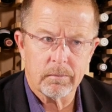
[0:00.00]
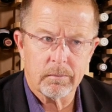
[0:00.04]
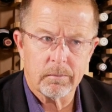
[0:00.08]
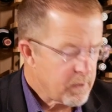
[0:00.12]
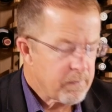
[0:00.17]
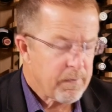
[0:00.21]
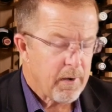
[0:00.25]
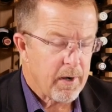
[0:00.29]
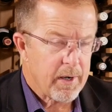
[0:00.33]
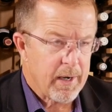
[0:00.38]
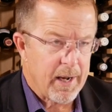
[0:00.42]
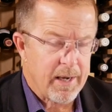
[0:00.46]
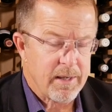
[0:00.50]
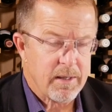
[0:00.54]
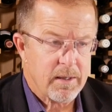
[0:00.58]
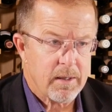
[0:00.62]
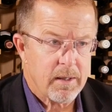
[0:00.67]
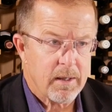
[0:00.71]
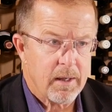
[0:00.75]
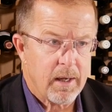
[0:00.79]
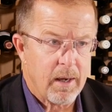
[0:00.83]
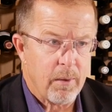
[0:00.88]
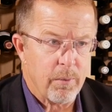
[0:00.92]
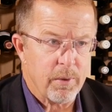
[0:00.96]
It's very
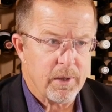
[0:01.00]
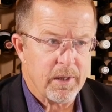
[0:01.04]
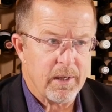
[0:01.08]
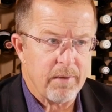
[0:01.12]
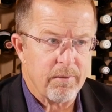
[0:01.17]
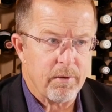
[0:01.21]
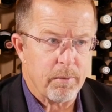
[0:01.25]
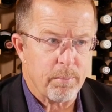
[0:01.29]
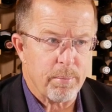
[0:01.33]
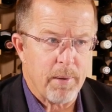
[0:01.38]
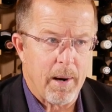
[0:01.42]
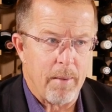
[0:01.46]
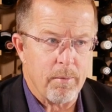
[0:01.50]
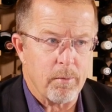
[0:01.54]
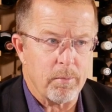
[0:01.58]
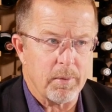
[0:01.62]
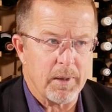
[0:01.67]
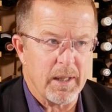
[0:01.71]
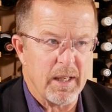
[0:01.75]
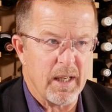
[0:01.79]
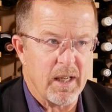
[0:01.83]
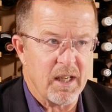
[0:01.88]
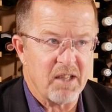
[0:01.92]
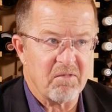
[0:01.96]
nice. I would give it
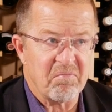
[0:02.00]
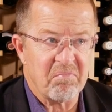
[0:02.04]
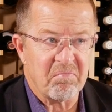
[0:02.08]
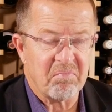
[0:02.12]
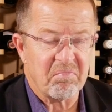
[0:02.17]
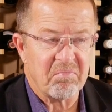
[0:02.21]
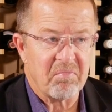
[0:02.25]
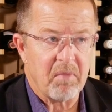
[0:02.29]
probably a